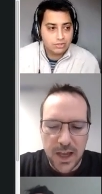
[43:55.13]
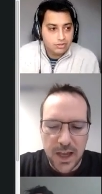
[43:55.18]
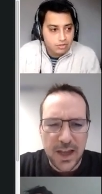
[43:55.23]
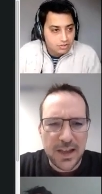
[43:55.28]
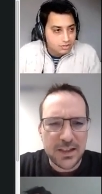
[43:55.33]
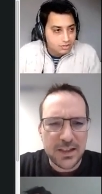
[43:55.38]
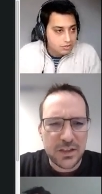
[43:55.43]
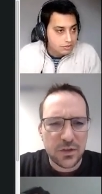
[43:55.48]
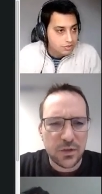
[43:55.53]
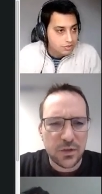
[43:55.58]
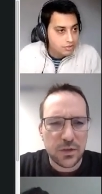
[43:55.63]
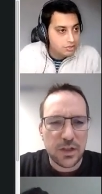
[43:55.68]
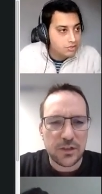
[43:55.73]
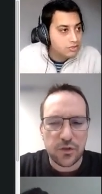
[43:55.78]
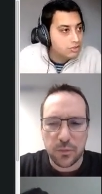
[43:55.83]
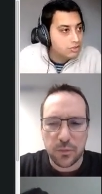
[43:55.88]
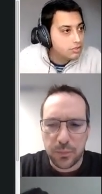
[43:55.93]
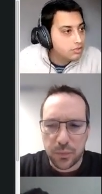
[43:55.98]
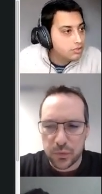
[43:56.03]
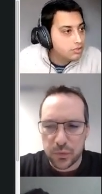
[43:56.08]
Speaker 1: Yeah, I
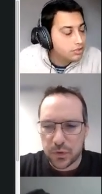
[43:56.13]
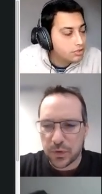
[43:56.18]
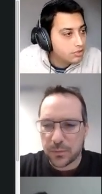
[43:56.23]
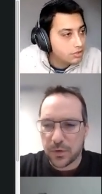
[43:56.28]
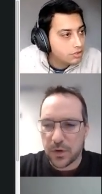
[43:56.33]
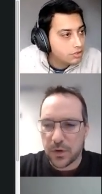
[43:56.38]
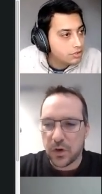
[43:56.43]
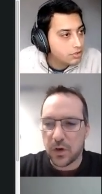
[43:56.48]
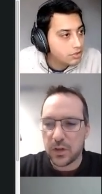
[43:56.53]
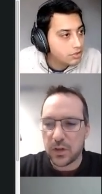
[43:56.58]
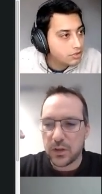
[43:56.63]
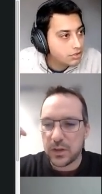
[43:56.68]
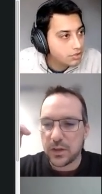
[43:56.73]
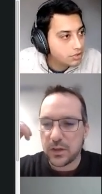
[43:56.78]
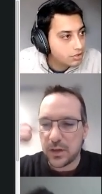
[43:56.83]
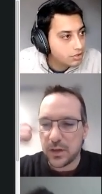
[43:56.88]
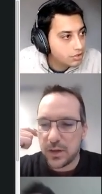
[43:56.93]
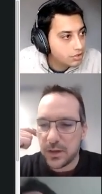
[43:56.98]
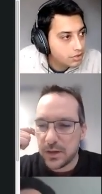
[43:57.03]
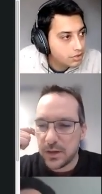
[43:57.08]
saw that you put some
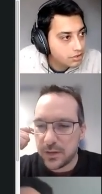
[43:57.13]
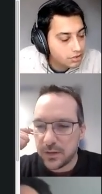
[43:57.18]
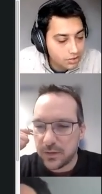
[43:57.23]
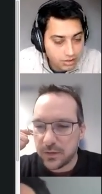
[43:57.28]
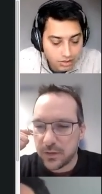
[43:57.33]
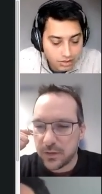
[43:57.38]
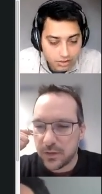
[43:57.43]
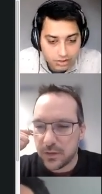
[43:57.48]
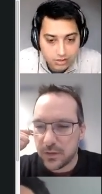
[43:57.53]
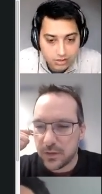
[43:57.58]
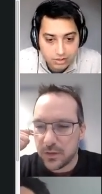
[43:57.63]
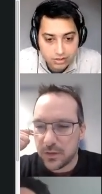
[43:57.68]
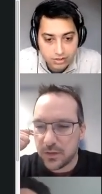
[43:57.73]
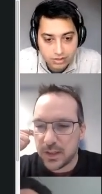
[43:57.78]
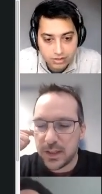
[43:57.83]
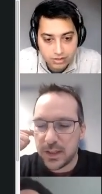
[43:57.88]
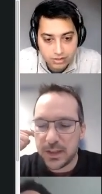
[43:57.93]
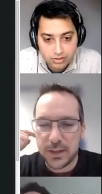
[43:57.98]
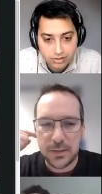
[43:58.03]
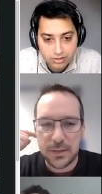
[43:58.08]
code uh, on
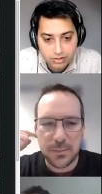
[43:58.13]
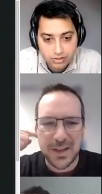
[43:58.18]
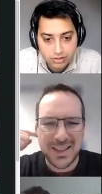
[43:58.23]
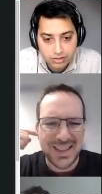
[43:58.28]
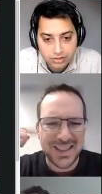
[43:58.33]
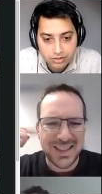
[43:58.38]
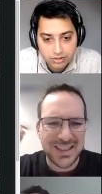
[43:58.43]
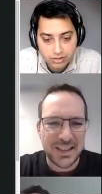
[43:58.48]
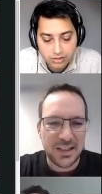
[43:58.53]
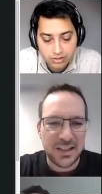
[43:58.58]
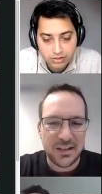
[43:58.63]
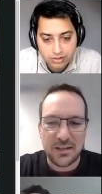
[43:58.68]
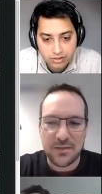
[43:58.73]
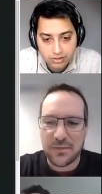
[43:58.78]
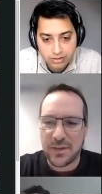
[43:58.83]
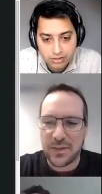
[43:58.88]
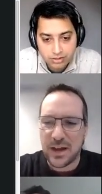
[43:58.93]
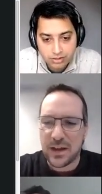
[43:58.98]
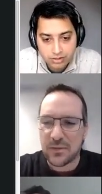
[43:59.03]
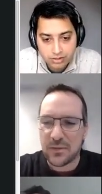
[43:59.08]
the Git, but I
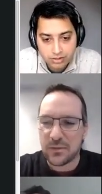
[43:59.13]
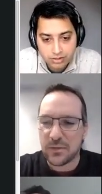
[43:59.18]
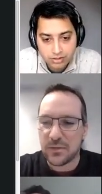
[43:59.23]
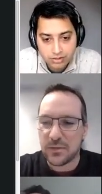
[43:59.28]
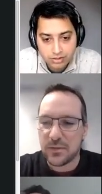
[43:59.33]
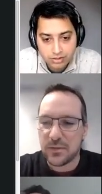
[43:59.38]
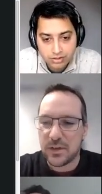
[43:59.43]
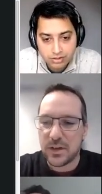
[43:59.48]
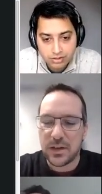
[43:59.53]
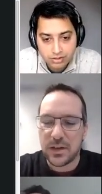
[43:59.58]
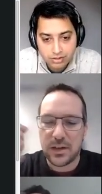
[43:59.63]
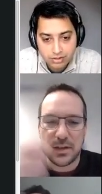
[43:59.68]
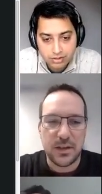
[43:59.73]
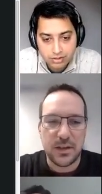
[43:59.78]
didn't found